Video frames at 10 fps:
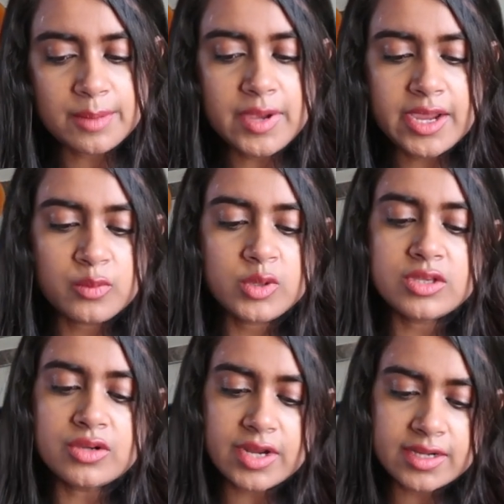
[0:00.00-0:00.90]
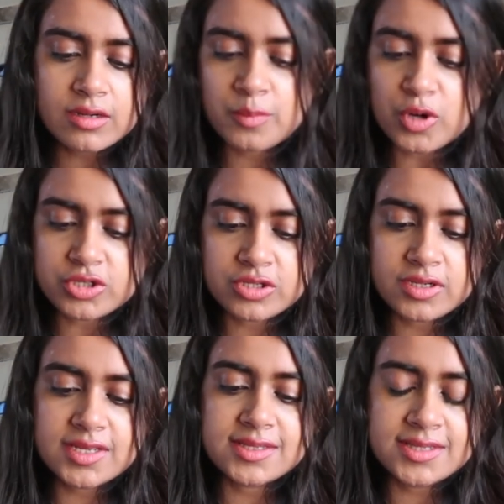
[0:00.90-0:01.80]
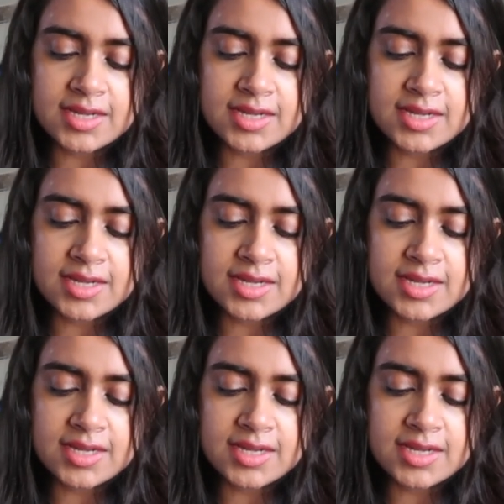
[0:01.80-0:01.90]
am and with greater opportunities